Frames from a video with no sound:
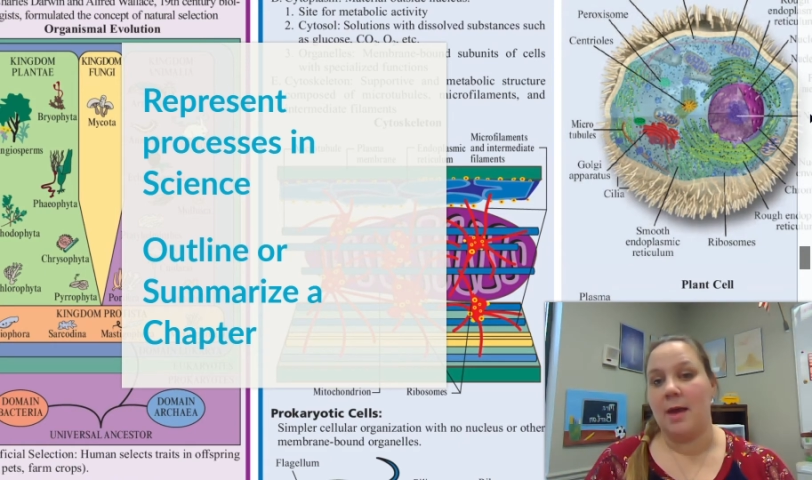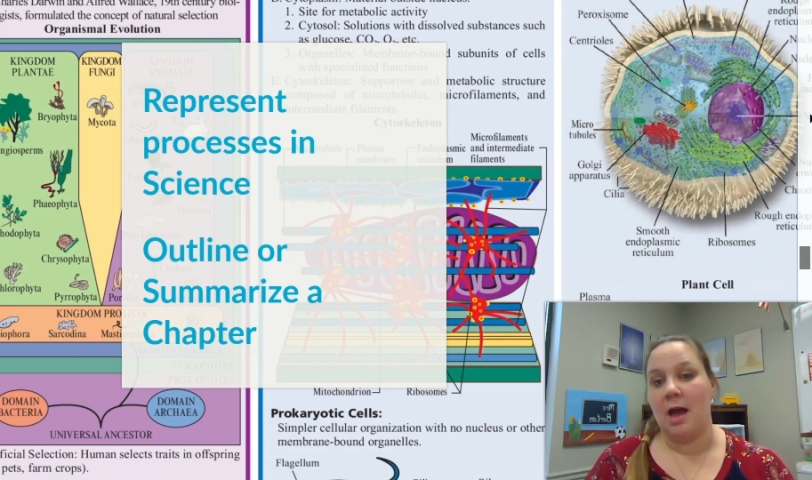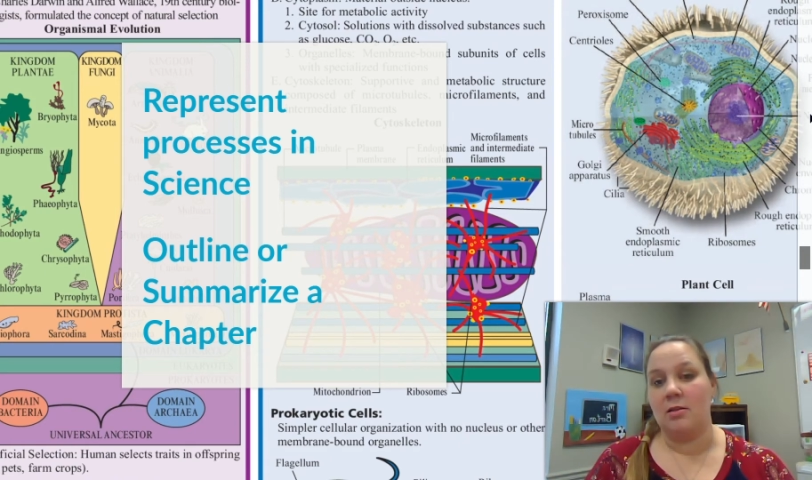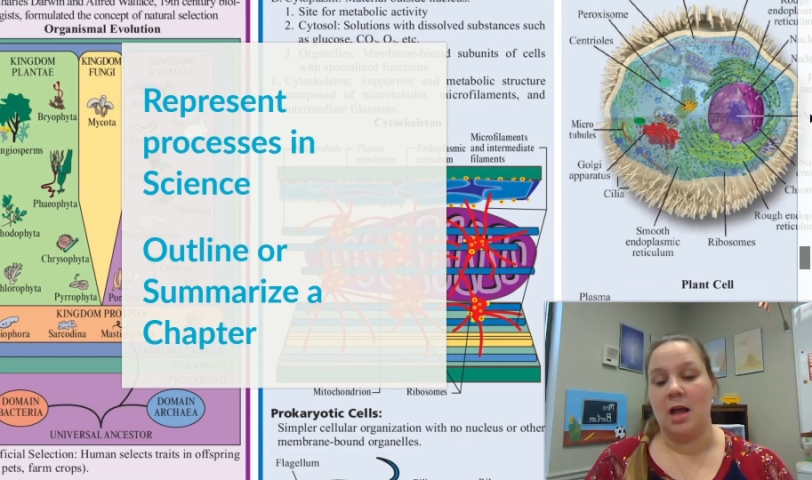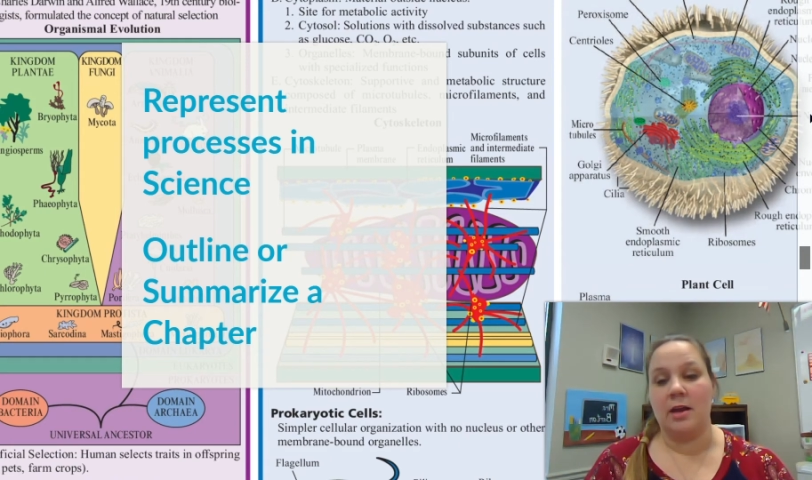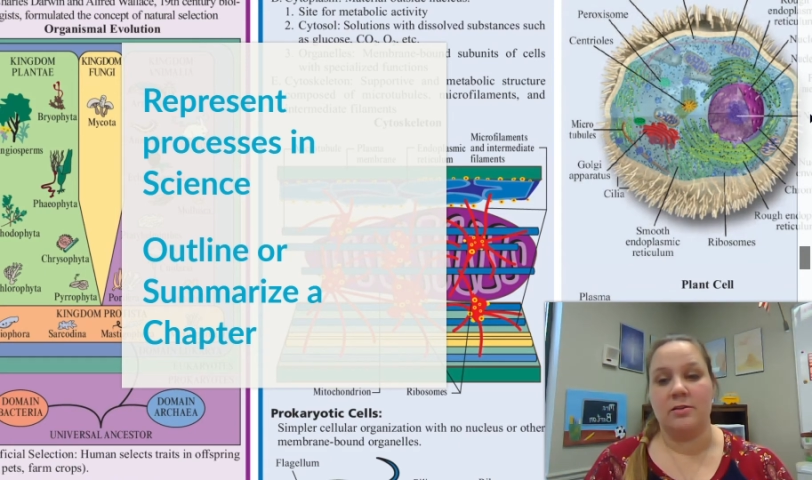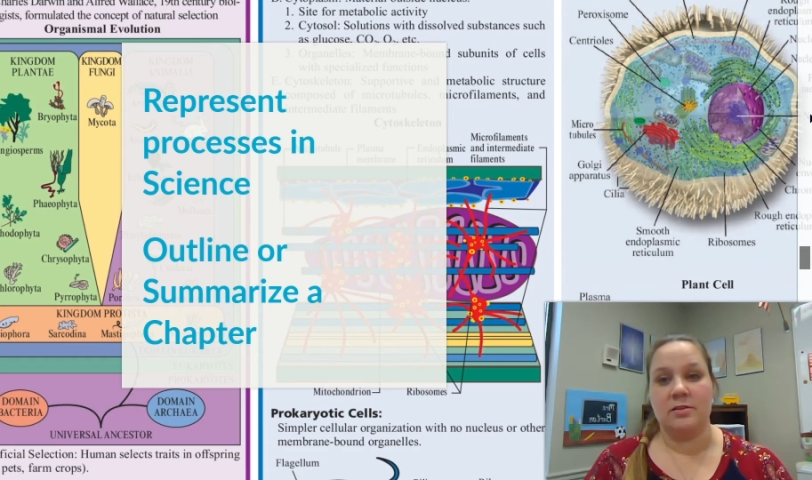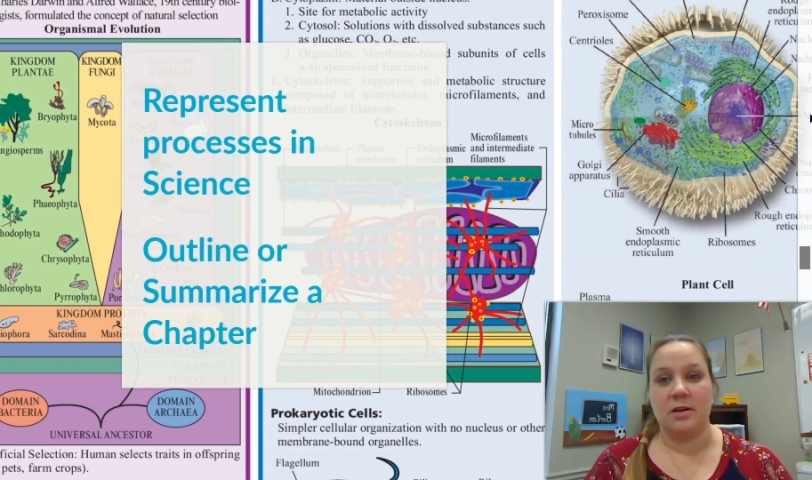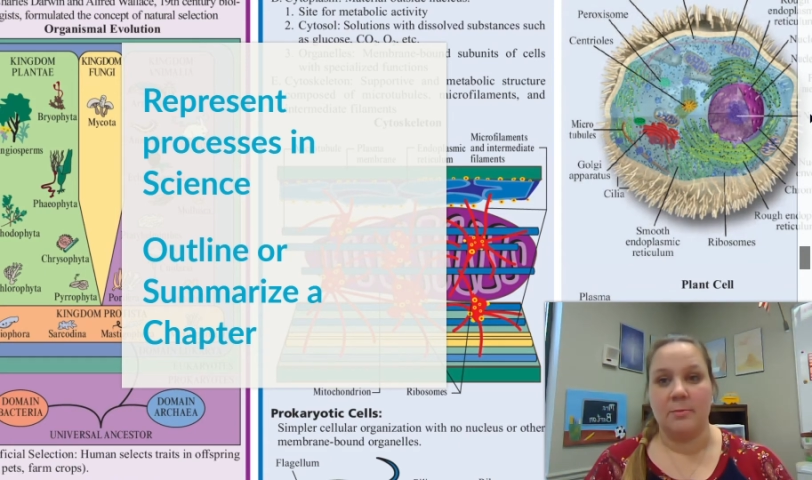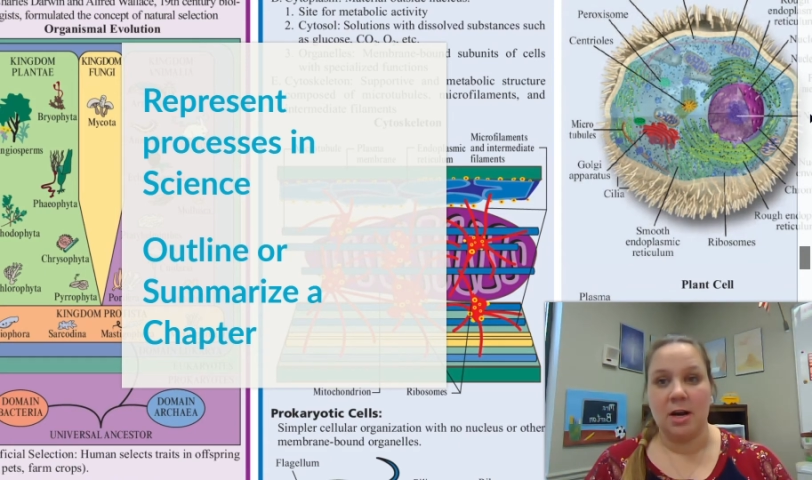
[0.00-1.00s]
outline or
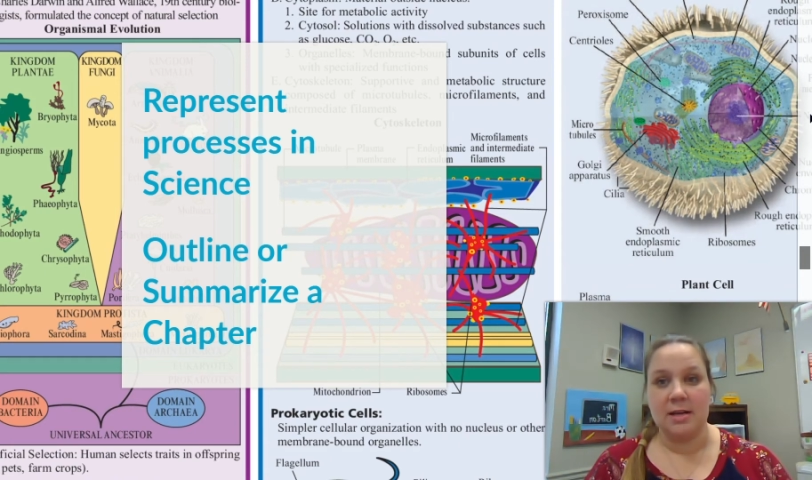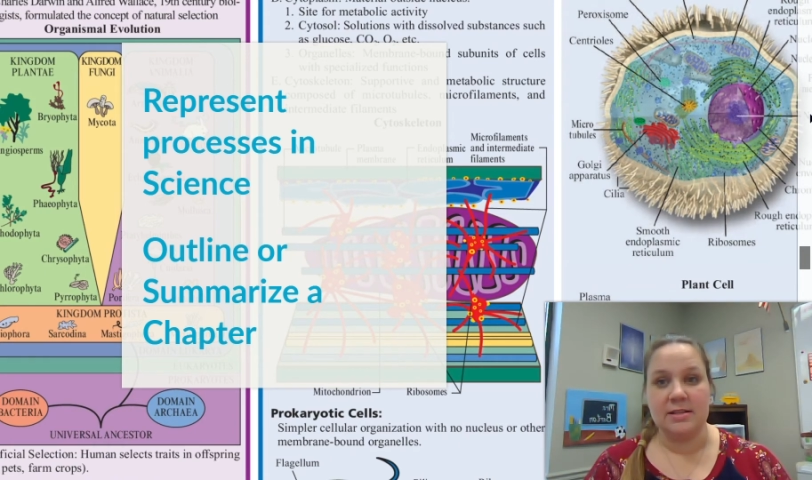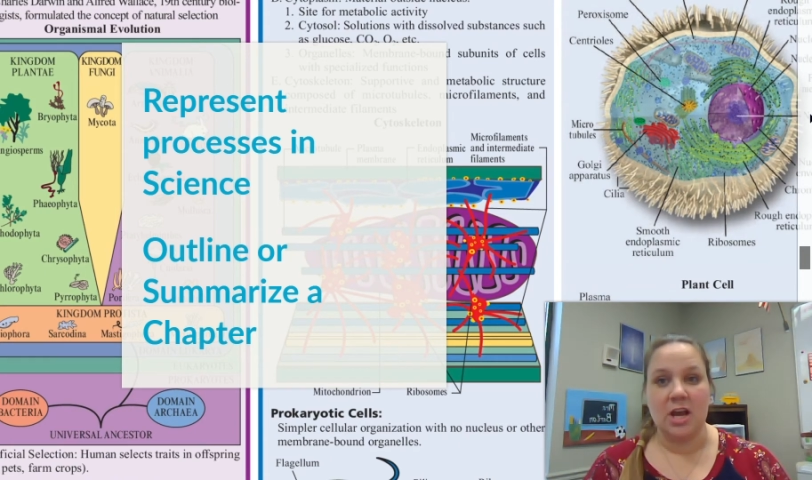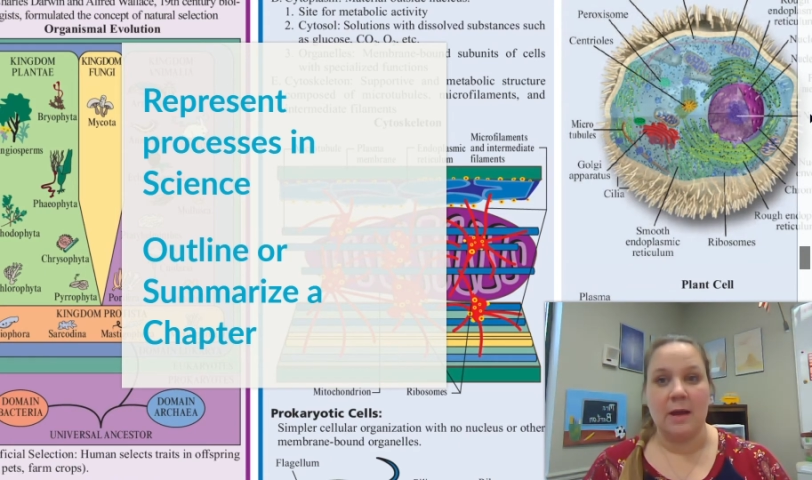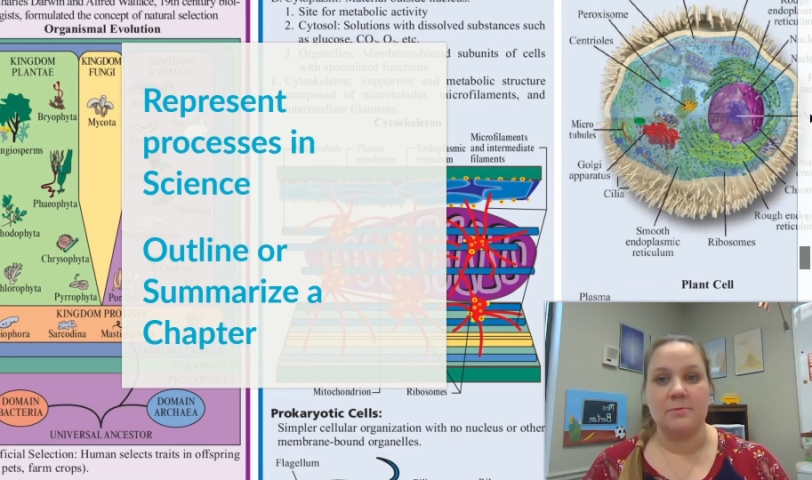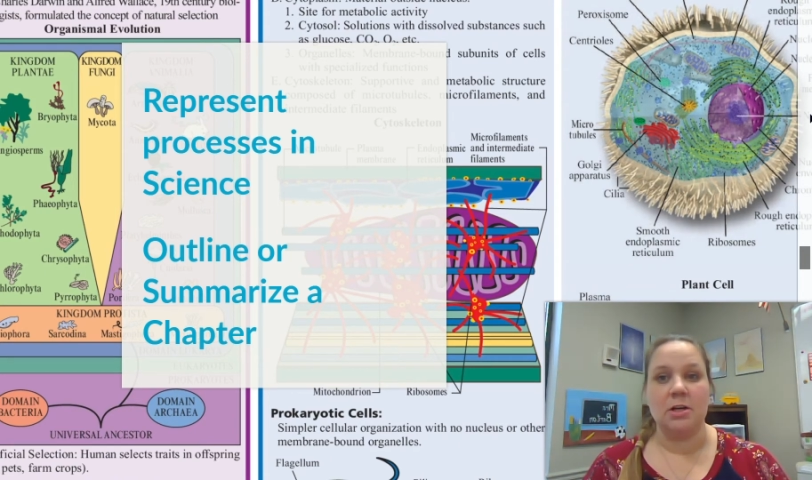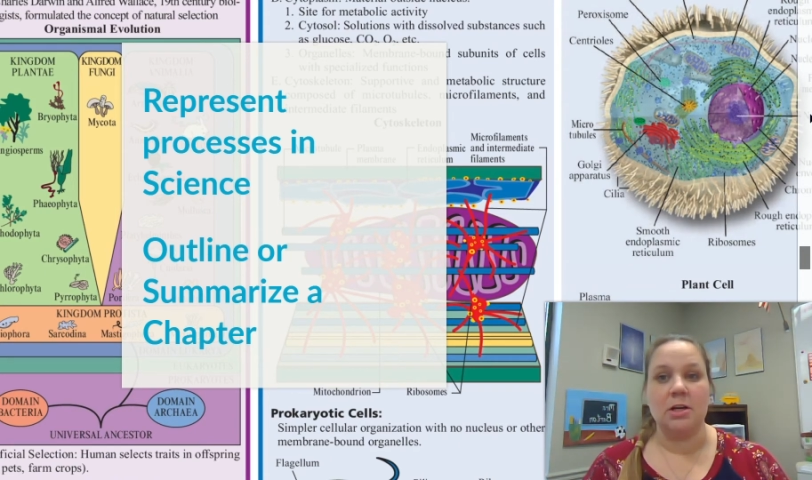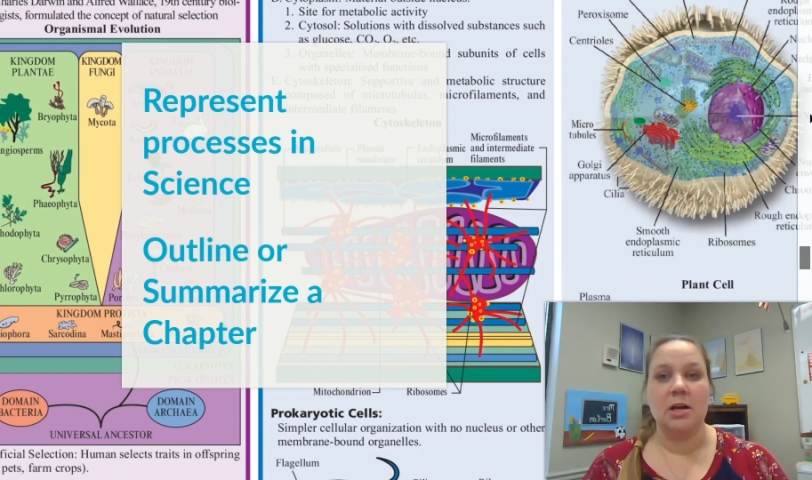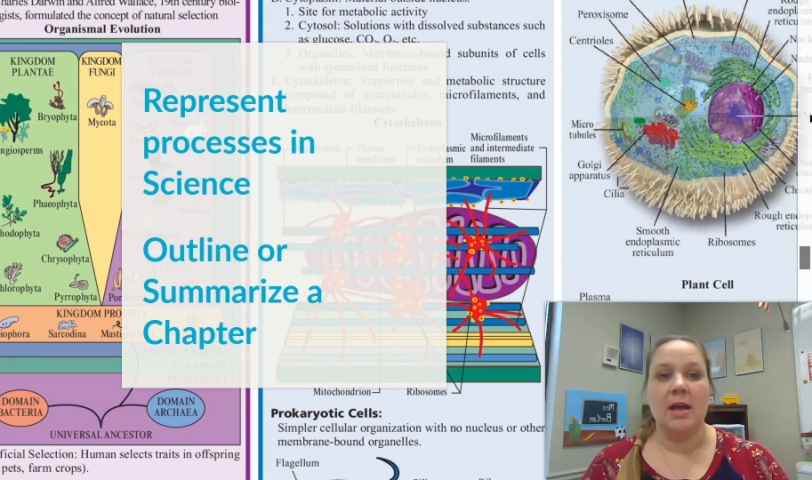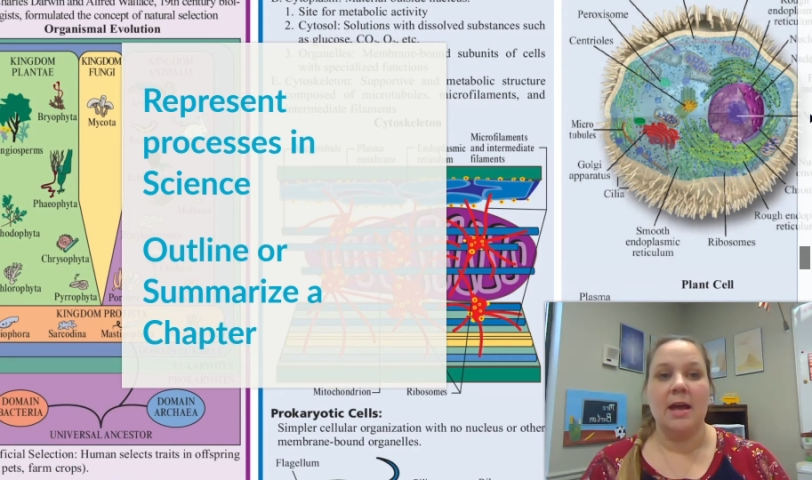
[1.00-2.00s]
summarize a
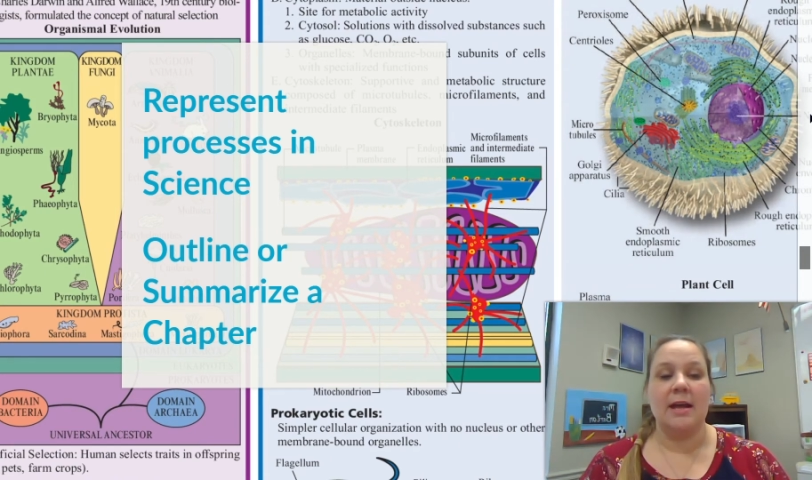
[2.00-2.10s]
chapter.